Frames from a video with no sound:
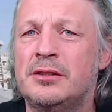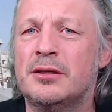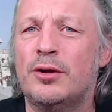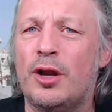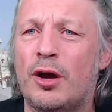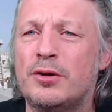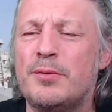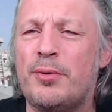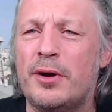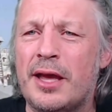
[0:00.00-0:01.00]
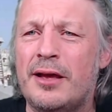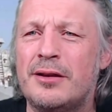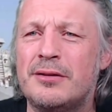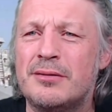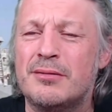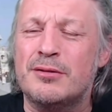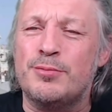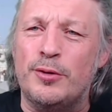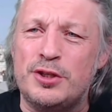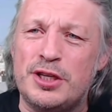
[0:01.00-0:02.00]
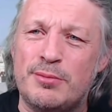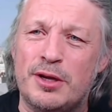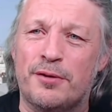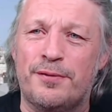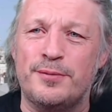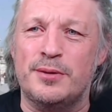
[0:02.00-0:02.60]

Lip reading: So, she'll probably get a sponsorship deal from